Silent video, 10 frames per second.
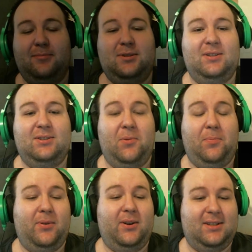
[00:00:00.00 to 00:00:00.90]

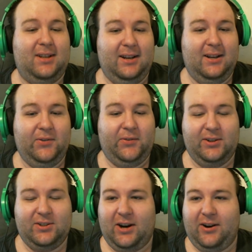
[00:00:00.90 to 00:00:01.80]
super excited for
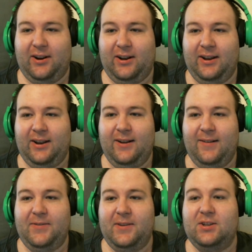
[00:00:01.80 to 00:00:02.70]
Azshara.
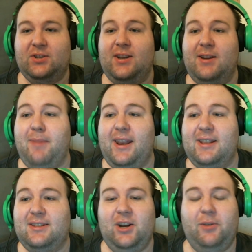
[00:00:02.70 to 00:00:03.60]
She made a
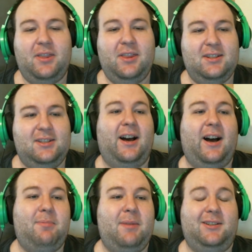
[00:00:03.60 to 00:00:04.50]
deal with
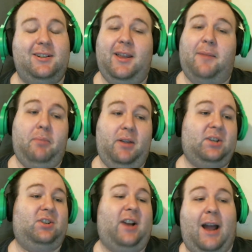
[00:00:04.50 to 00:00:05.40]
N'Zoth, basically like,
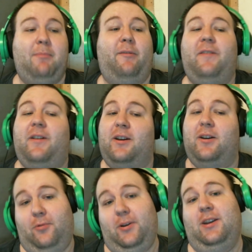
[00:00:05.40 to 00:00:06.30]
bitch, I'm a fucking
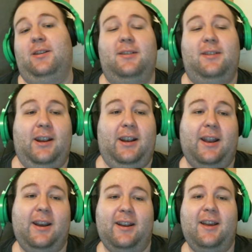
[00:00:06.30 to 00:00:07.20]
queen,
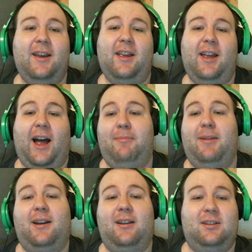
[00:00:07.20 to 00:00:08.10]
and I'm
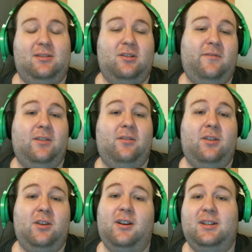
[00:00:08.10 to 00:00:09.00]
not going to serve you,
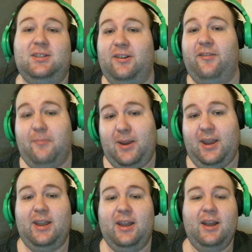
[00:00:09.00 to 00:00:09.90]
you're going to serve
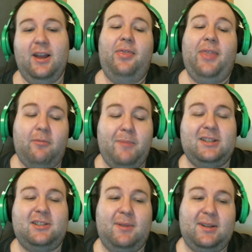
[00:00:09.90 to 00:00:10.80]
me. That
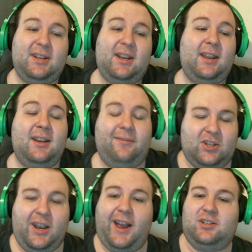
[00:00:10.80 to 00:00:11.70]
remains to be seen if
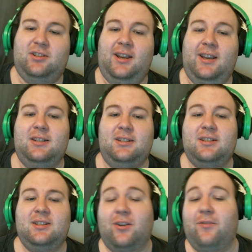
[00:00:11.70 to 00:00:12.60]
she actually is
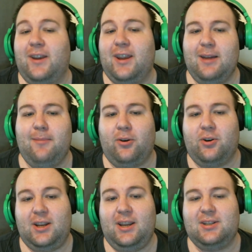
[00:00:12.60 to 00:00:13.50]
serving him or
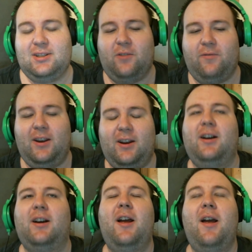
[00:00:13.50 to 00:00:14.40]
he is serving
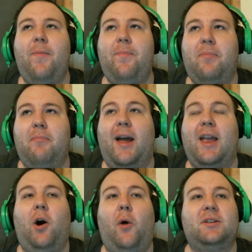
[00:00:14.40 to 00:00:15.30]
her. My
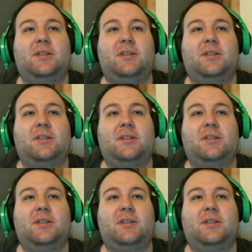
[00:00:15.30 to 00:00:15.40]
goal was